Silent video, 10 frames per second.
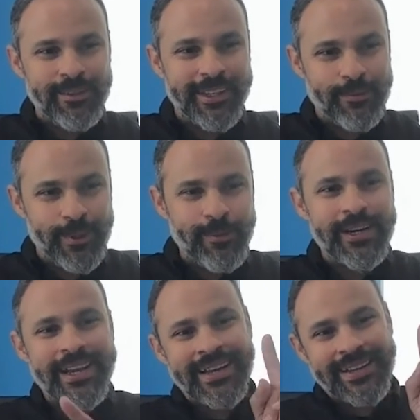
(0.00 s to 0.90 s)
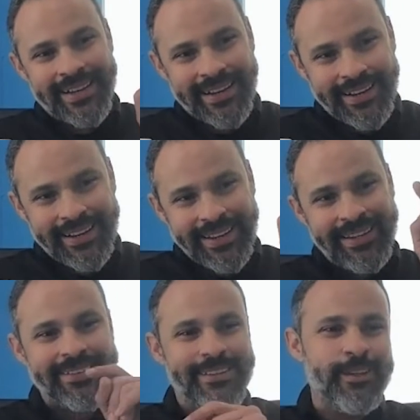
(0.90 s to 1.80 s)
Like we want to
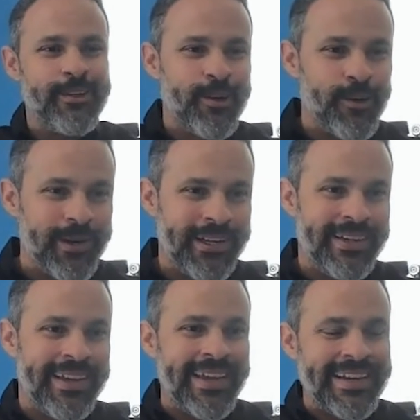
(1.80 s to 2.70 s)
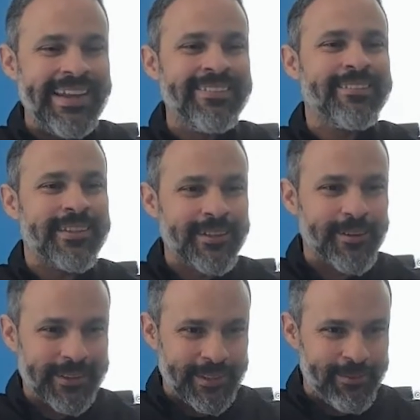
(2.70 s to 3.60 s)
click, and get instant
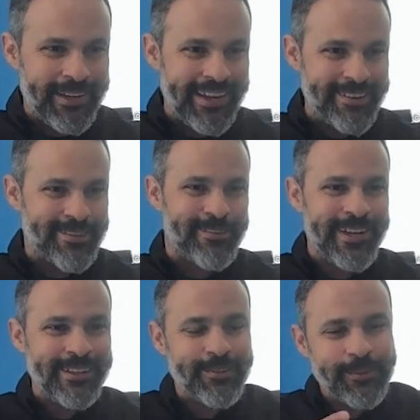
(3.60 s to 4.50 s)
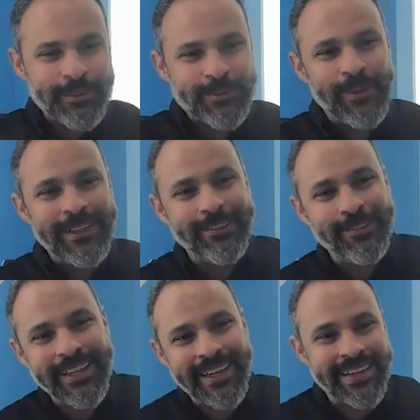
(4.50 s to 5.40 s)
gratification, right? So we're trying
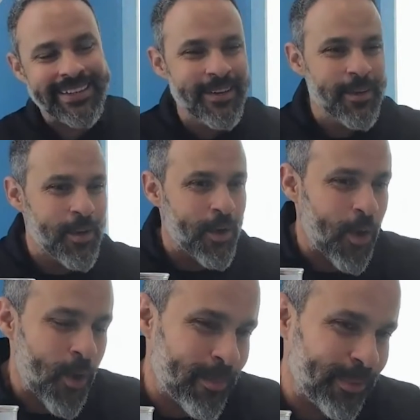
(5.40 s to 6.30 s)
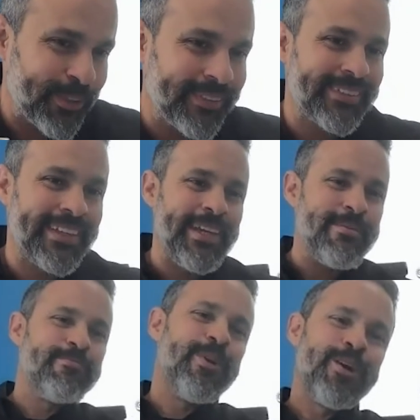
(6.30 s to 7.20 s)
to get almost the
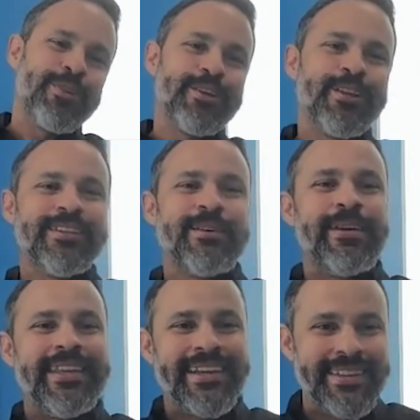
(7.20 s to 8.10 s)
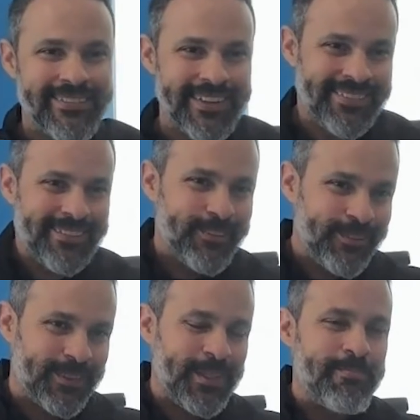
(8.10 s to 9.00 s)
same model on the medical device
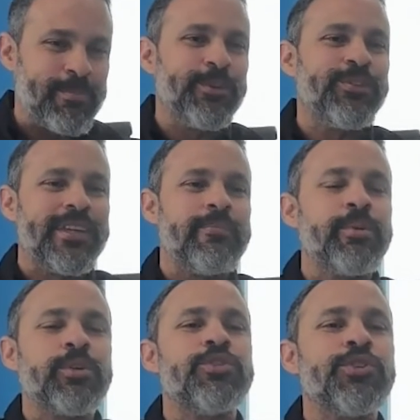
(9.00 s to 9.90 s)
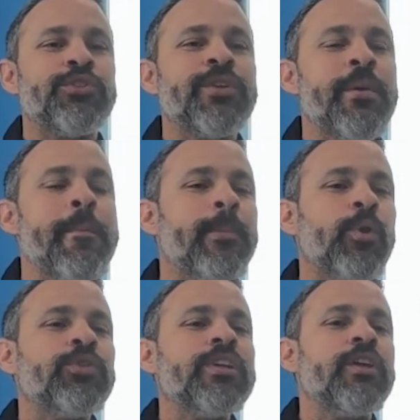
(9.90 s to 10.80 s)
industry per se, but just
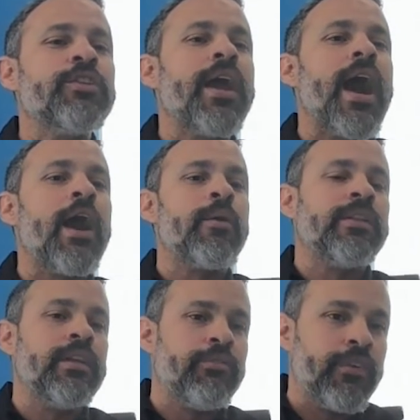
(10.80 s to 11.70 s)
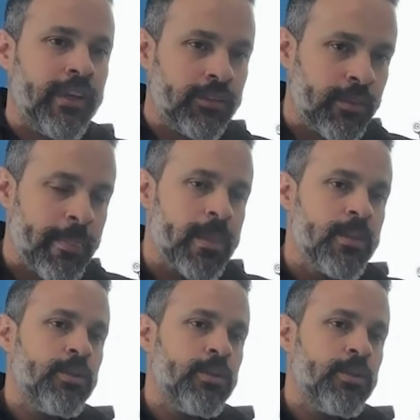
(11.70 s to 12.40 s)
mostly on the R&D phase.